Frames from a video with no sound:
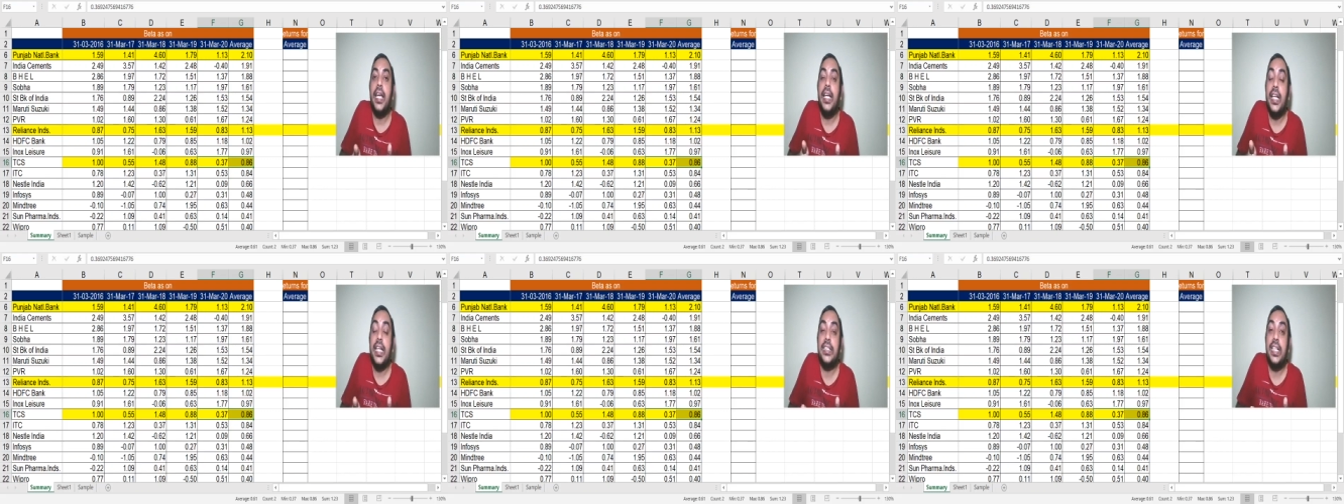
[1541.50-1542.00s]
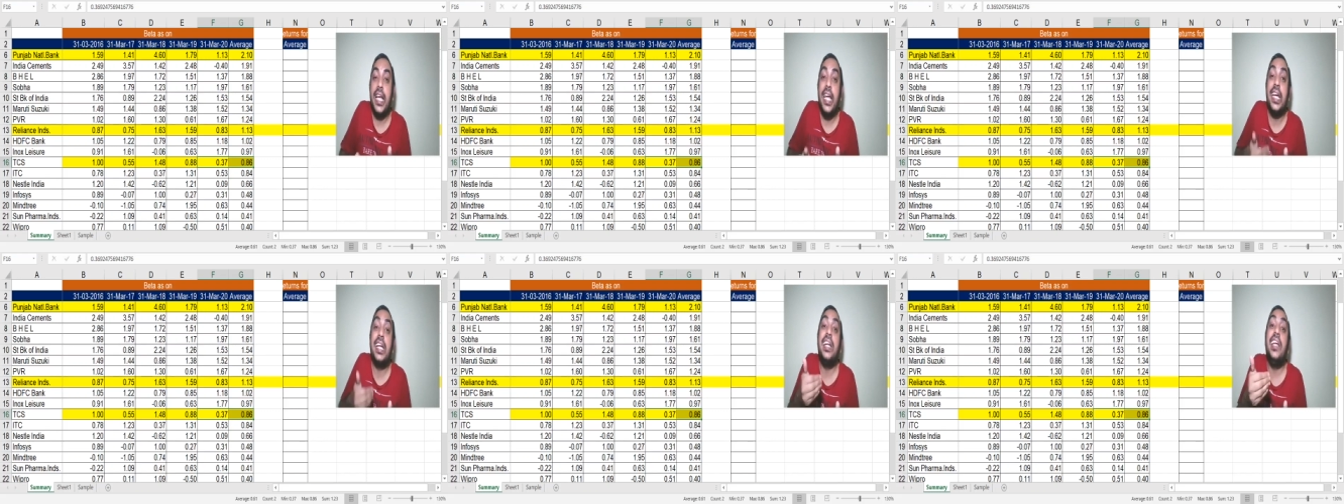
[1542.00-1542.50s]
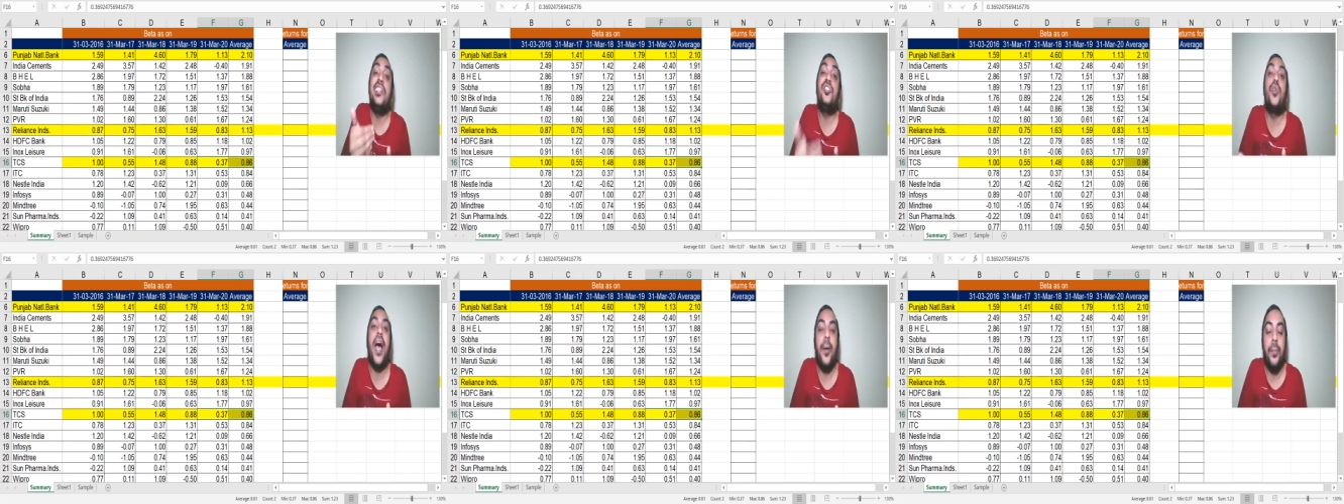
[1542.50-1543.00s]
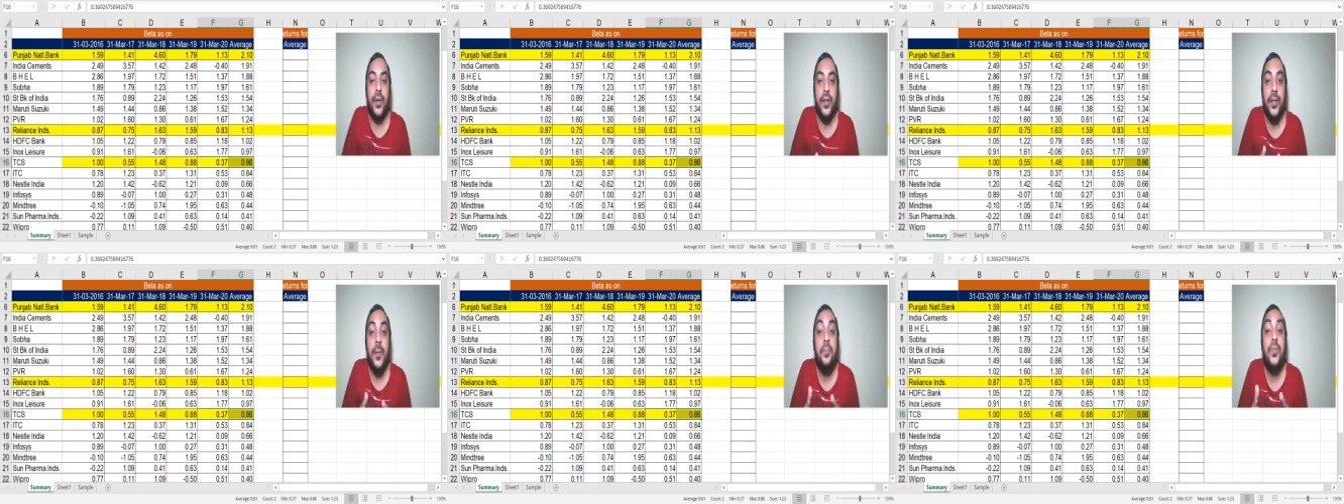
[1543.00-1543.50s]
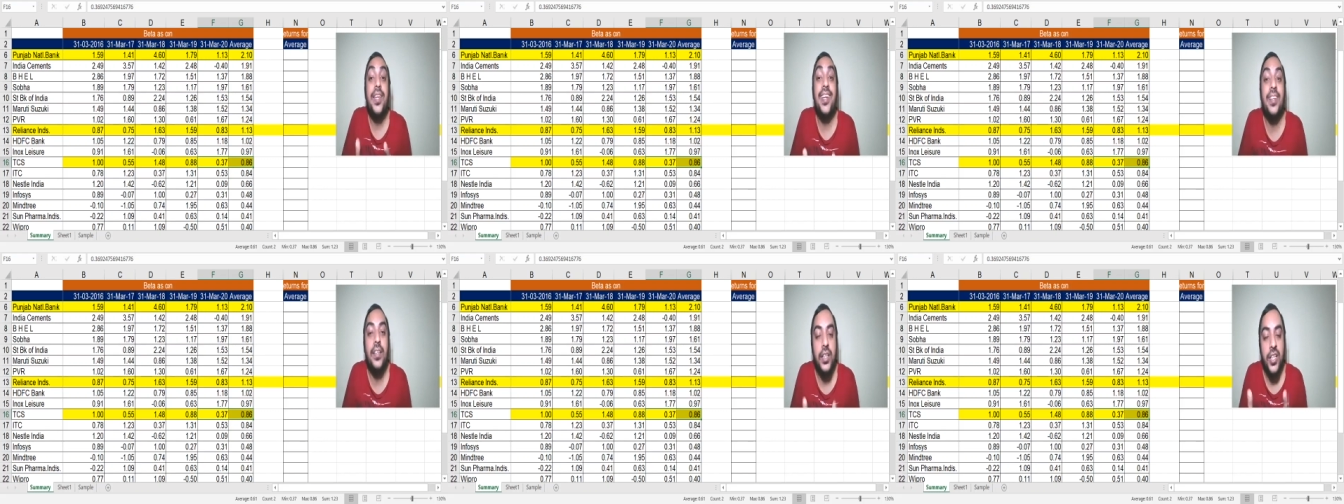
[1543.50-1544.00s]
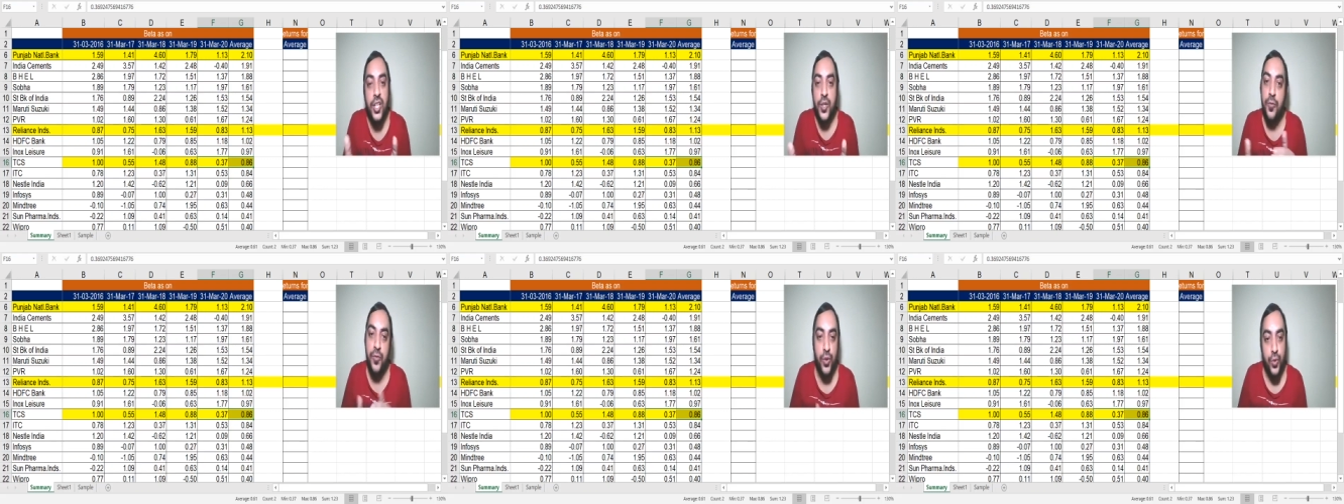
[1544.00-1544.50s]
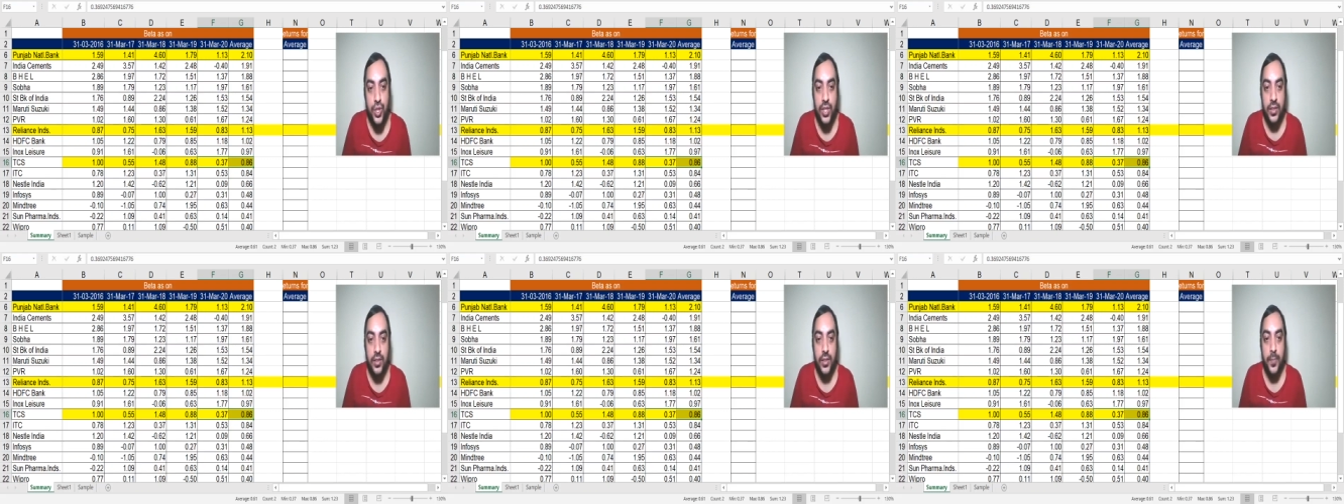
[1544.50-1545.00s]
is likely to happen in future.